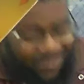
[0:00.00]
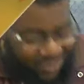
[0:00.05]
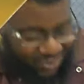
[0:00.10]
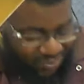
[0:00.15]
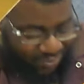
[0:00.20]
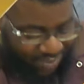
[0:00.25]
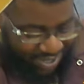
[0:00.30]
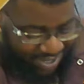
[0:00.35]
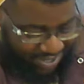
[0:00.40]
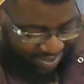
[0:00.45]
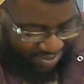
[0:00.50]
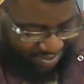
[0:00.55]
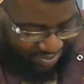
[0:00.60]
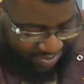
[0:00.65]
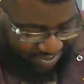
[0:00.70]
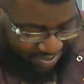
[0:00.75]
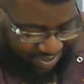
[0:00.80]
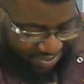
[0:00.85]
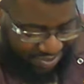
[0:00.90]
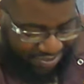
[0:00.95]

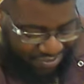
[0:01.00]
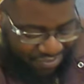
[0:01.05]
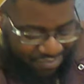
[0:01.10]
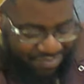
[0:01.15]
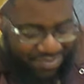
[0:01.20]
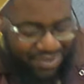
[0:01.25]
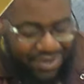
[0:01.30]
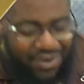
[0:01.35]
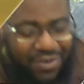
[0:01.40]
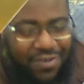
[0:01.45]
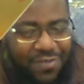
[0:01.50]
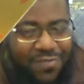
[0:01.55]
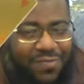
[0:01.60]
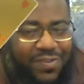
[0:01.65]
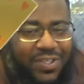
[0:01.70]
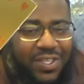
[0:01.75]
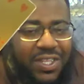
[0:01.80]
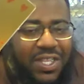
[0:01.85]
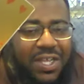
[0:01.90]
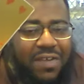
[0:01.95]
dwell on a human
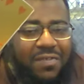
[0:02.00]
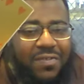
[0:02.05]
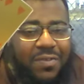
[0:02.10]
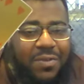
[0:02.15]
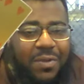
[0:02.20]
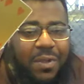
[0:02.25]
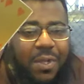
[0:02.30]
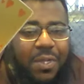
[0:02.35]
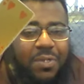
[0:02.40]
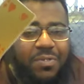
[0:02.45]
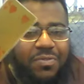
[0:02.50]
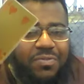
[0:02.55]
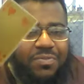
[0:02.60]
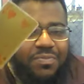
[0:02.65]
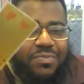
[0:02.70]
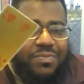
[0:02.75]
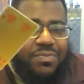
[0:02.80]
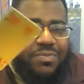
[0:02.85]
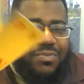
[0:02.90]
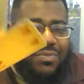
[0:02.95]
earthly level.
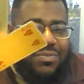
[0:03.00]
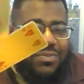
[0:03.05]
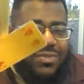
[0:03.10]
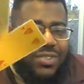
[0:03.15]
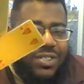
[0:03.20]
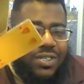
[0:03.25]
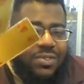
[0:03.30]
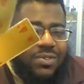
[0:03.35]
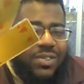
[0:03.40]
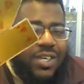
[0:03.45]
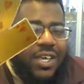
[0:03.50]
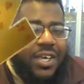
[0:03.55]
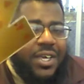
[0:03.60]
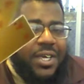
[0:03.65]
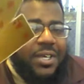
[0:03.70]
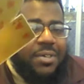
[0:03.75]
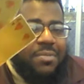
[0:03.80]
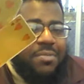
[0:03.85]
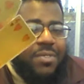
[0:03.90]
Okay,